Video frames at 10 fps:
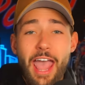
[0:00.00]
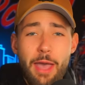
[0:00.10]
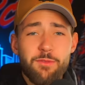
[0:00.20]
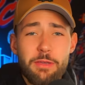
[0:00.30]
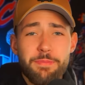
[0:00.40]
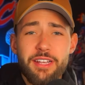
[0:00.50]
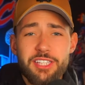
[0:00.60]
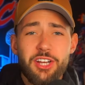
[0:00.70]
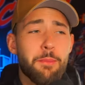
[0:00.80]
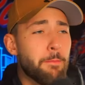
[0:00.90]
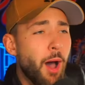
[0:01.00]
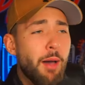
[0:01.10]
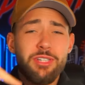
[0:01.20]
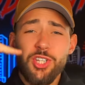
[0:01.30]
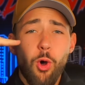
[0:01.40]
MVP tier,
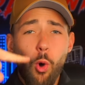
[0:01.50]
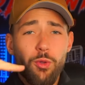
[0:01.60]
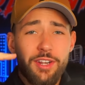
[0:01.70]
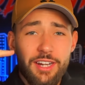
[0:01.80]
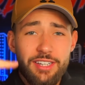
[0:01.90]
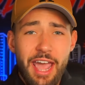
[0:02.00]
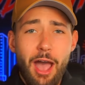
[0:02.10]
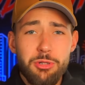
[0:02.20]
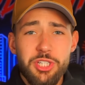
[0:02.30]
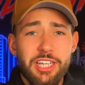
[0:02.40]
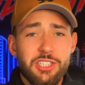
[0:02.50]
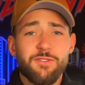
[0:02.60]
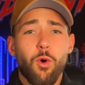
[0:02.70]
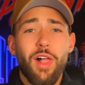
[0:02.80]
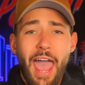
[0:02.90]
mom is holding it down. She gets
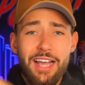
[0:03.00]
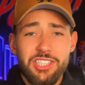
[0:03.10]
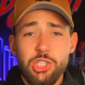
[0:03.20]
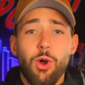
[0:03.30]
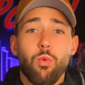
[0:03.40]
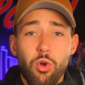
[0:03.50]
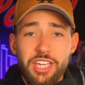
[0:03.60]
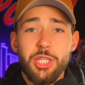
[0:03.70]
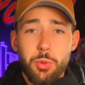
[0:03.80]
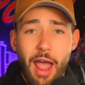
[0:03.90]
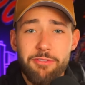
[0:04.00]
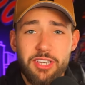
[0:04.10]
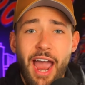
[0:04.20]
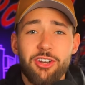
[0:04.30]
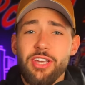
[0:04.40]
full access to our rookie draft
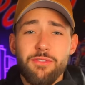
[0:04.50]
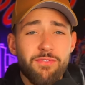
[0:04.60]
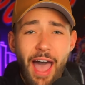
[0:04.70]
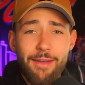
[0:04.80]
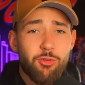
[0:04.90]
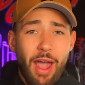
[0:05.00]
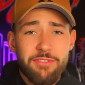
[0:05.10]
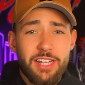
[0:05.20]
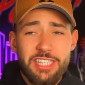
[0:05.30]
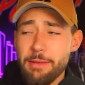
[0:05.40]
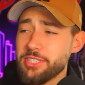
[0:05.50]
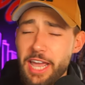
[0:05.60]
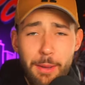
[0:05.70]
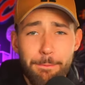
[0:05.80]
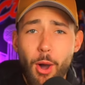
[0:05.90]
guide. You get five draft day tips
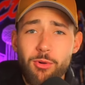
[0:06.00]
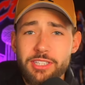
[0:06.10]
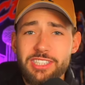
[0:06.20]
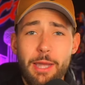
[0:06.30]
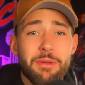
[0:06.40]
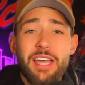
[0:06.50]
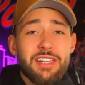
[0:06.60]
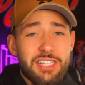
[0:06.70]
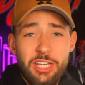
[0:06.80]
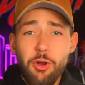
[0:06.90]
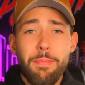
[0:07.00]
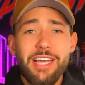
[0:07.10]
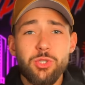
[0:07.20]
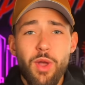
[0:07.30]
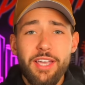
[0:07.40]
and a bonus tip, tier
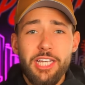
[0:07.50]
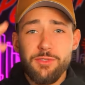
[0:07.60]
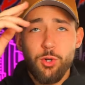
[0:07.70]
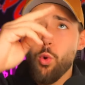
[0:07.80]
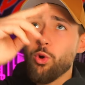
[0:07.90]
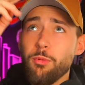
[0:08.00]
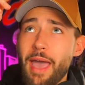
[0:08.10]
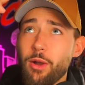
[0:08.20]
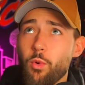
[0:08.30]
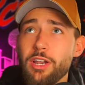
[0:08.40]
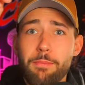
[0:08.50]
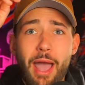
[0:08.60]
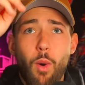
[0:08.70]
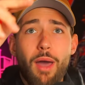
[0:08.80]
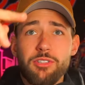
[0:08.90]
based rankings for quarterback, running
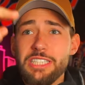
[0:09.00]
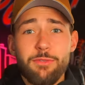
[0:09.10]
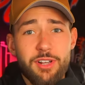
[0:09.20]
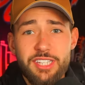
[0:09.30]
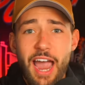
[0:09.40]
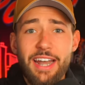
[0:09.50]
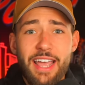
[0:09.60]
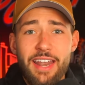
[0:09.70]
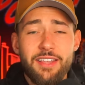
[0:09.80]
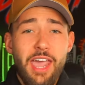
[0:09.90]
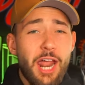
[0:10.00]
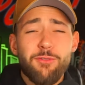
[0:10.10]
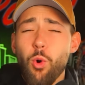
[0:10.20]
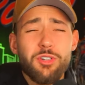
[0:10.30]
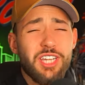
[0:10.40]
back, wide receiver, and tight end. And of
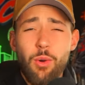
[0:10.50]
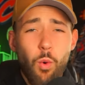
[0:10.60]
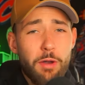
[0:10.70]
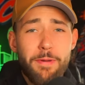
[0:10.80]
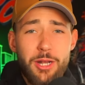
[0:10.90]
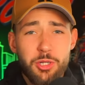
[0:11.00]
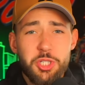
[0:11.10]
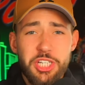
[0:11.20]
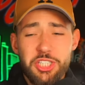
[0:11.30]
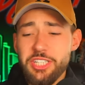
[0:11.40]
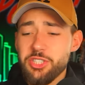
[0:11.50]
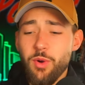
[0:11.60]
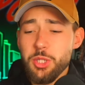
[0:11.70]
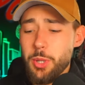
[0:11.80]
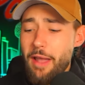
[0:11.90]
course, a one pager cheat sheet. So
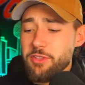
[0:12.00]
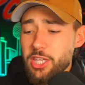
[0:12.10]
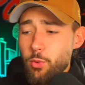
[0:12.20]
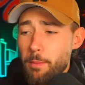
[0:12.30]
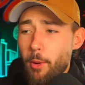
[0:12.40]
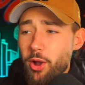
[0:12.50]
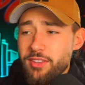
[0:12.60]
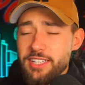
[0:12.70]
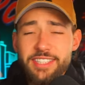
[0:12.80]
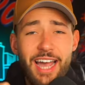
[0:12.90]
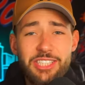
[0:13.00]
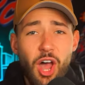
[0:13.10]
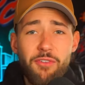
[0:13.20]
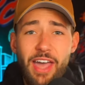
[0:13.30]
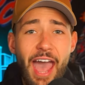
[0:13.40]
on draft day, you are marking these guys
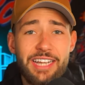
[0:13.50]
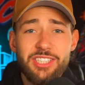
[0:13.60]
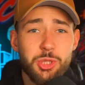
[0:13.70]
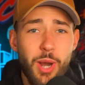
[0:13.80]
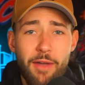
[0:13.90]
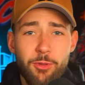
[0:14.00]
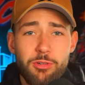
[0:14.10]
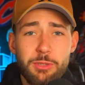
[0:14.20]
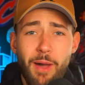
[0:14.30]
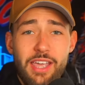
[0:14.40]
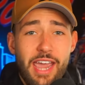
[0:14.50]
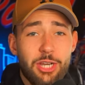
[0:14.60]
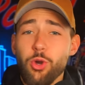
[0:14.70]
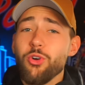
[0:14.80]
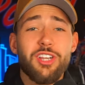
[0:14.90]
off as the draft goes by, and
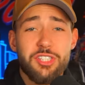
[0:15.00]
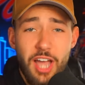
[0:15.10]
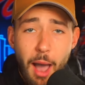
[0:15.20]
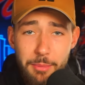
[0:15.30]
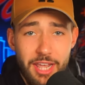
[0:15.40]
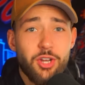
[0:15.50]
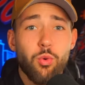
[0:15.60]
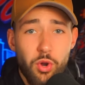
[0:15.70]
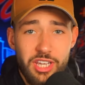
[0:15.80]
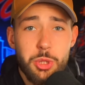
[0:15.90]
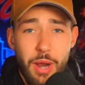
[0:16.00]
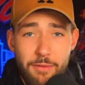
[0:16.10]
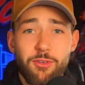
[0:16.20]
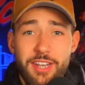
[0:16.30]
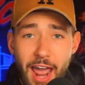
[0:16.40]
you're going to dominate your rookie
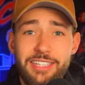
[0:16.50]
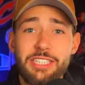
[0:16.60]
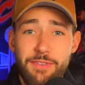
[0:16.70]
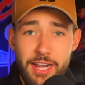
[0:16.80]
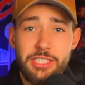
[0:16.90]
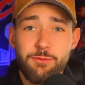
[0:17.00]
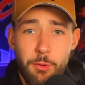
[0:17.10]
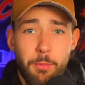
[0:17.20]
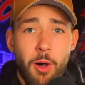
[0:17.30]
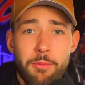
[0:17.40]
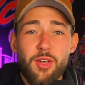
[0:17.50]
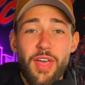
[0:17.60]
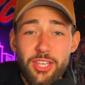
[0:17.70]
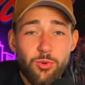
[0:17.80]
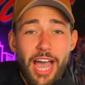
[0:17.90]
draft for Dynasty Fantasy Football.
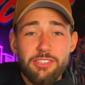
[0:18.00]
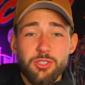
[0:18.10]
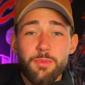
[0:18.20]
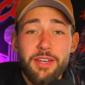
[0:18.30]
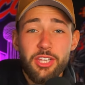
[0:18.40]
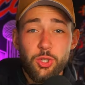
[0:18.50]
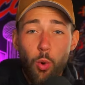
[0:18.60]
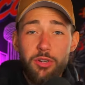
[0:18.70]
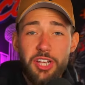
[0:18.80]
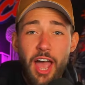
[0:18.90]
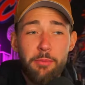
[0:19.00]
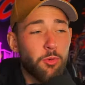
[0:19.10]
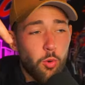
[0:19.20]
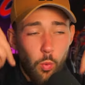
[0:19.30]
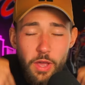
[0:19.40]
Thank you guys for spending your time
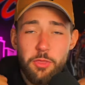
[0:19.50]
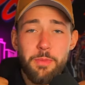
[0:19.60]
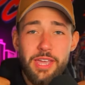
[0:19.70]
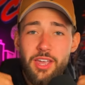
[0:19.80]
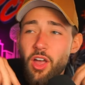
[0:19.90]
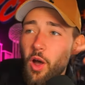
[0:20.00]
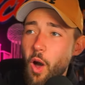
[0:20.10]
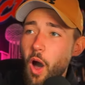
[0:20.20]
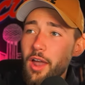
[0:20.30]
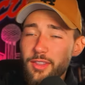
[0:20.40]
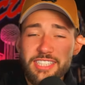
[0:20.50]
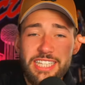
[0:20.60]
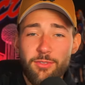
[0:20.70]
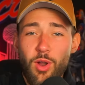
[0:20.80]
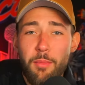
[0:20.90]
with me on this
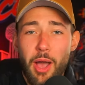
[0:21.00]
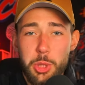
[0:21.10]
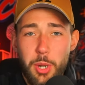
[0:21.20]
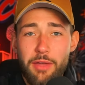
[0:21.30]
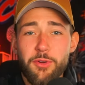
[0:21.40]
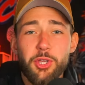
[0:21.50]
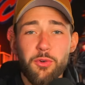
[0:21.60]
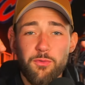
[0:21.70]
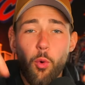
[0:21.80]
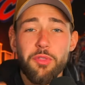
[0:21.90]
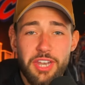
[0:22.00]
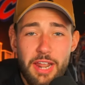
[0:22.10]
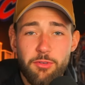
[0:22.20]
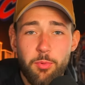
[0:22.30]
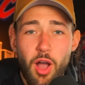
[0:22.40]
seven round mock draft video for the
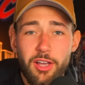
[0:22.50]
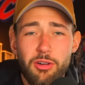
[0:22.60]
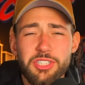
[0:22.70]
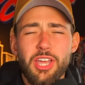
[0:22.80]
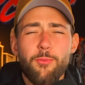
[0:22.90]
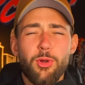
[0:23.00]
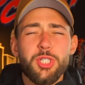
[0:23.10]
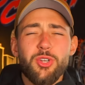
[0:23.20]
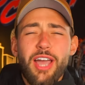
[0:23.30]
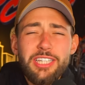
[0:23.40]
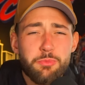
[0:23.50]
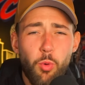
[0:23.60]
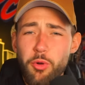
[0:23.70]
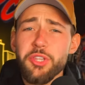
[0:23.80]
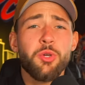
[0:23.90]
Denver Broncos. Appreciate you guys
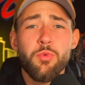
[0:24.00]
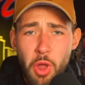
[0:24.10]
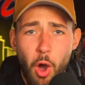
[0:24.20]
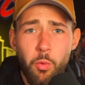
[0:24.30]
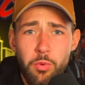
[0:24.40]
more than you know.